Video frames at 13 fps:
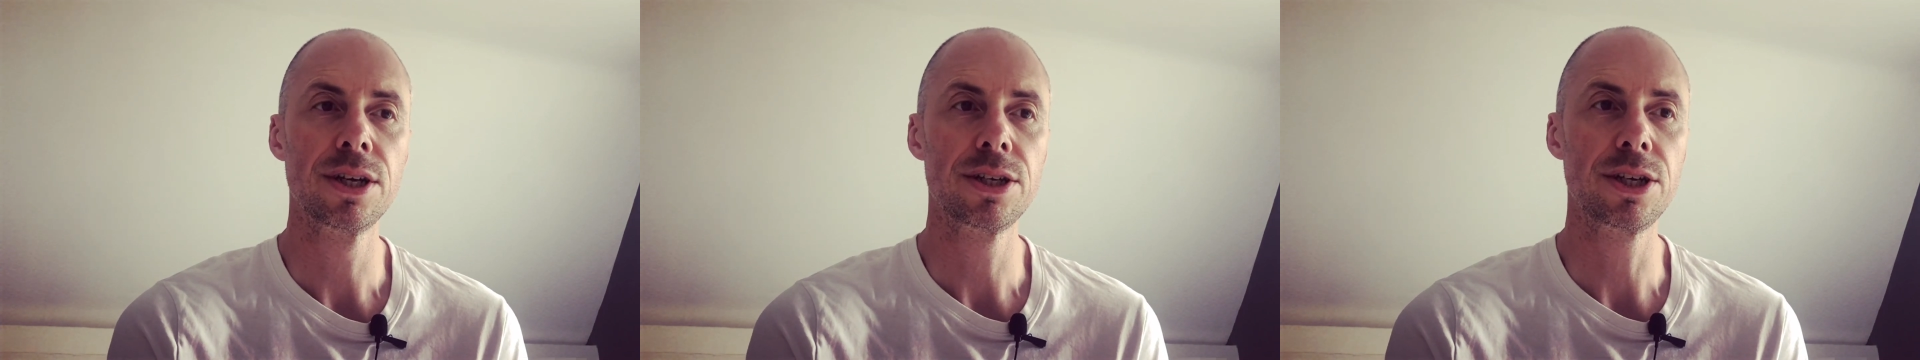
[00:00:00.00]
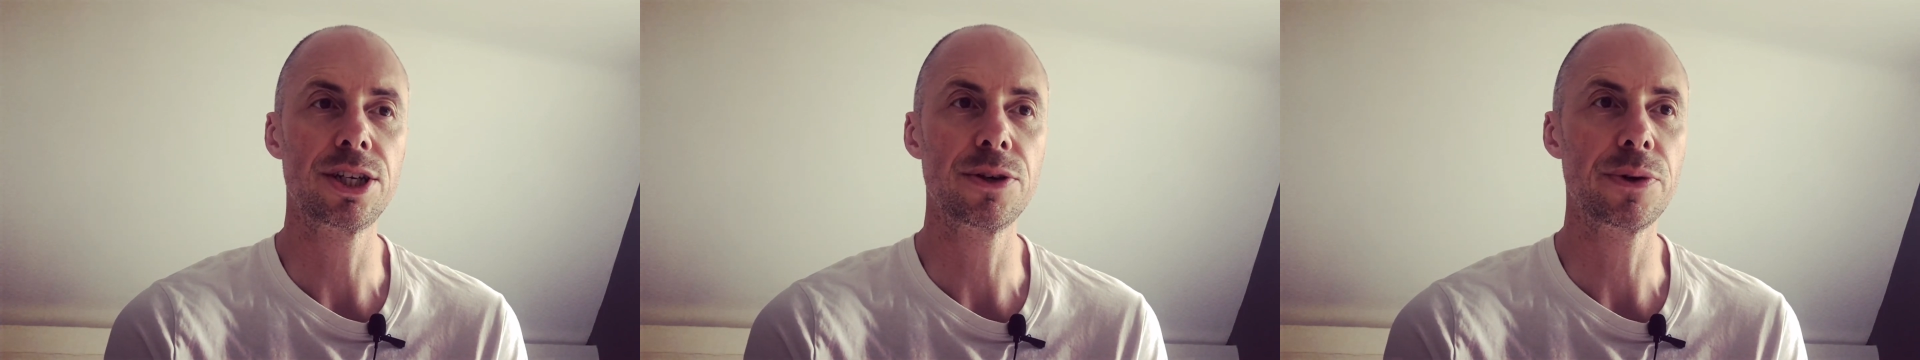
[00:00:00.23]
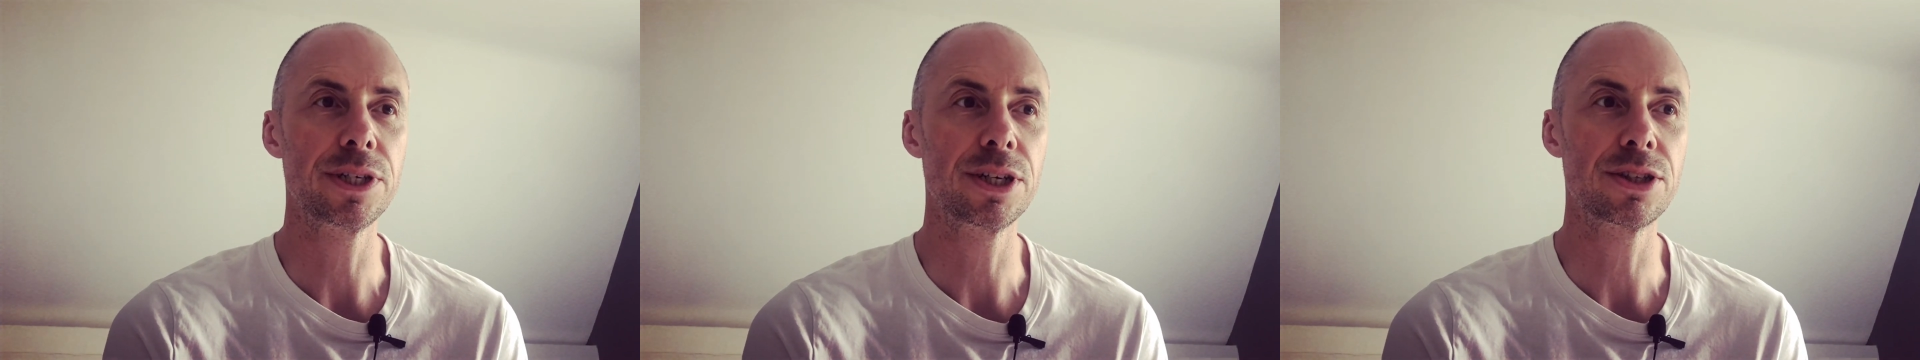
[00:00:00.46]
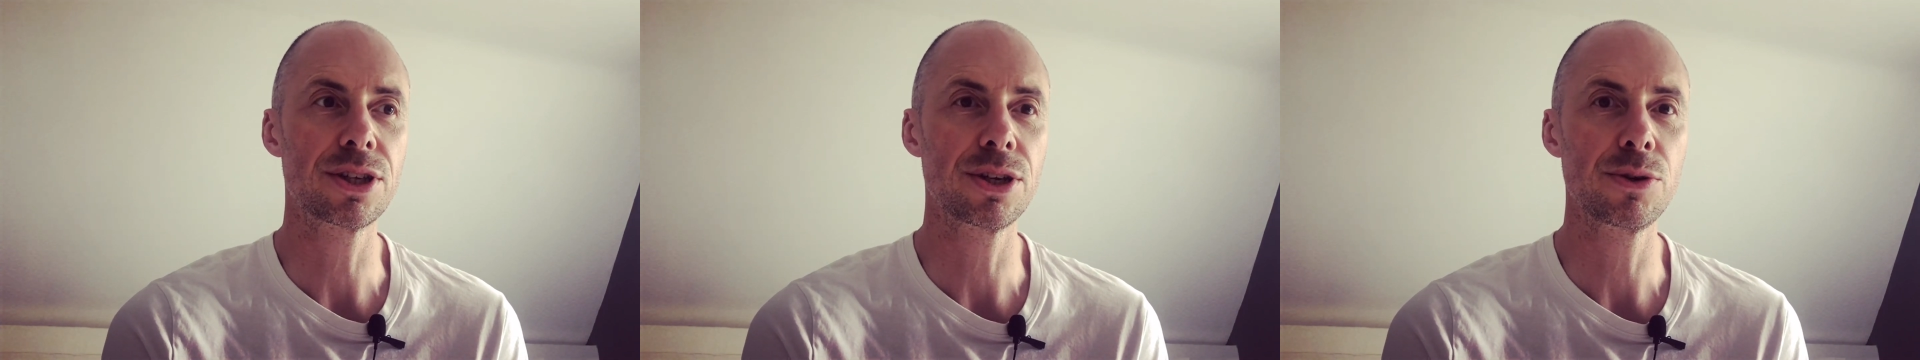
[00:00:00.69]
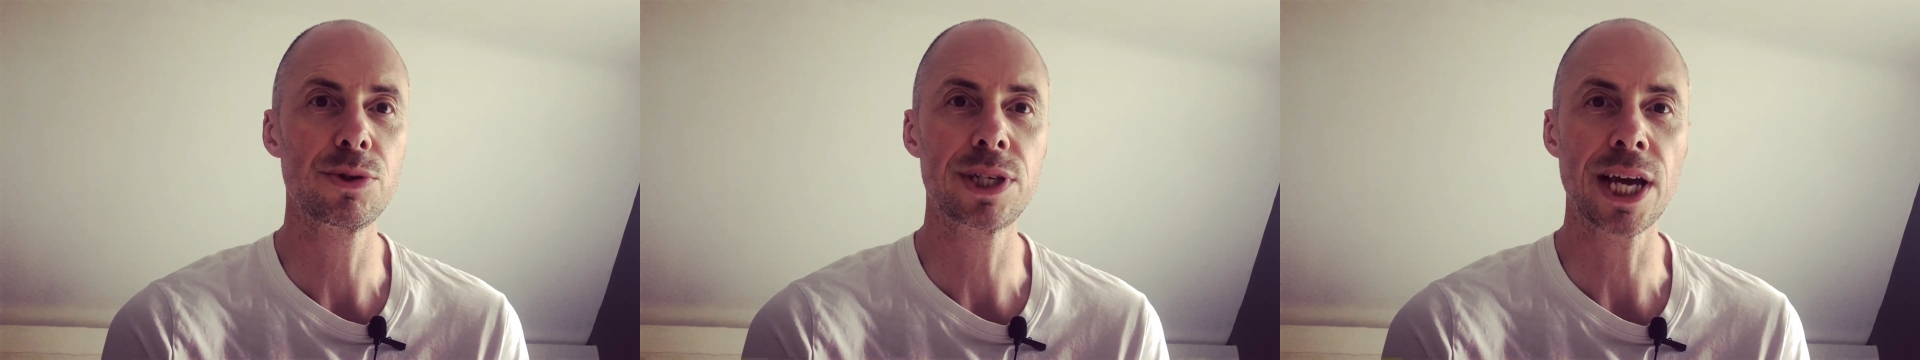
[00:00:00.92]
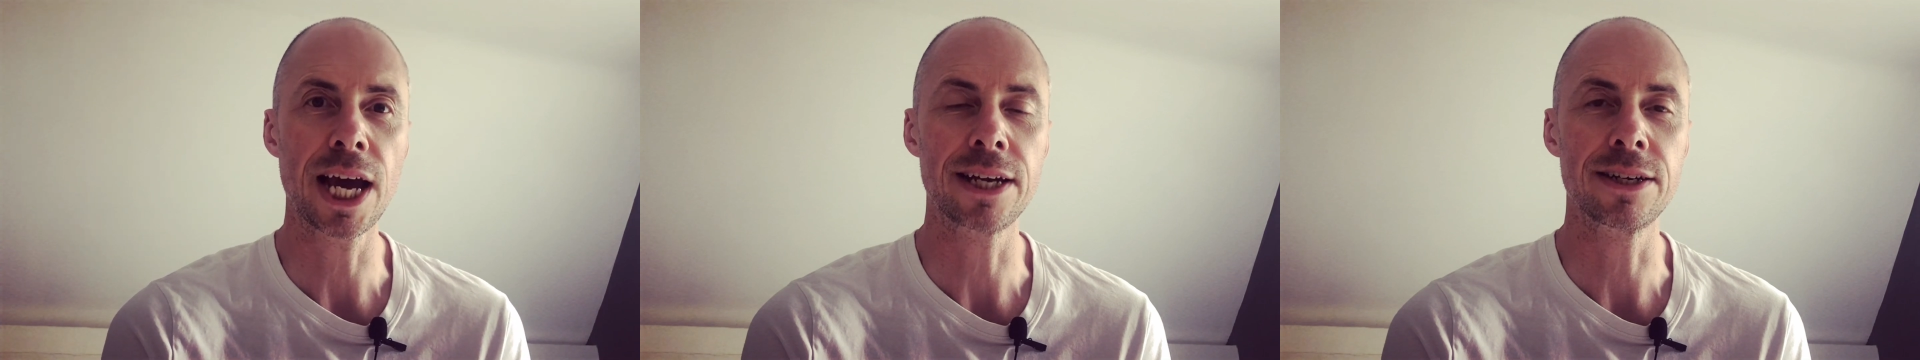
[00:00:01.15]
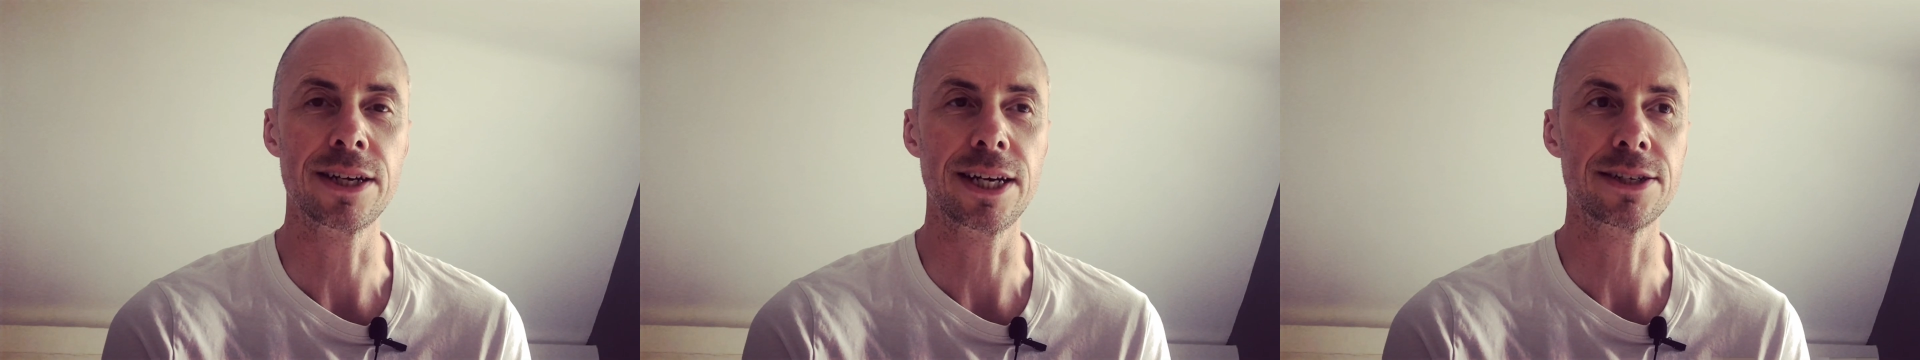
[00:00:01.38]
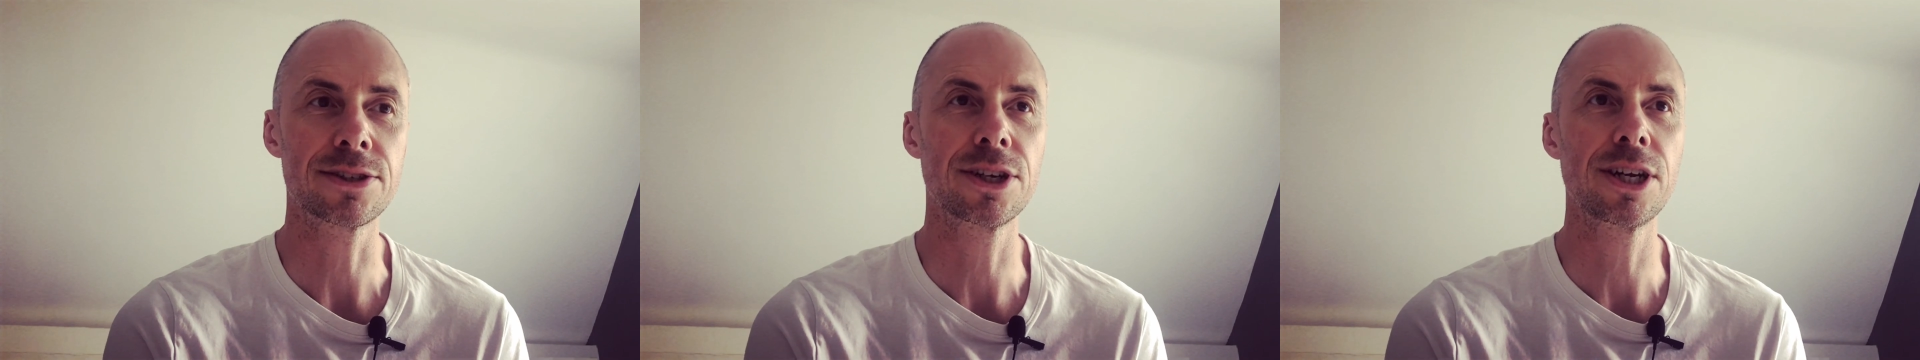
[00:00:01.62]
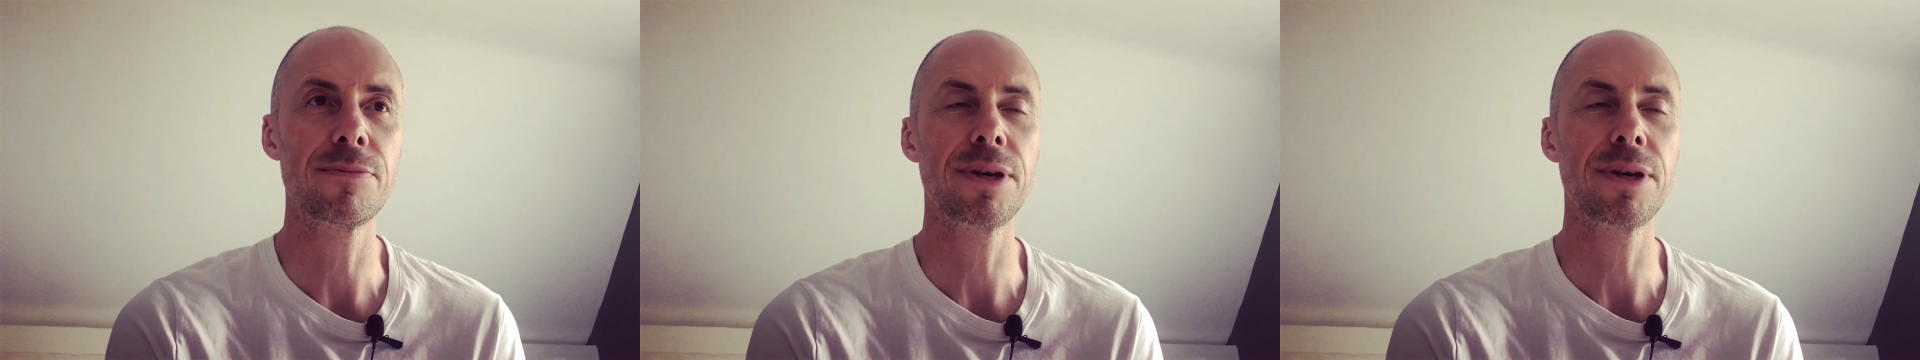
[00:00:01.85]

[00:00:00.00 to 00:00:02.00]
you're doing a 2:10. It's going to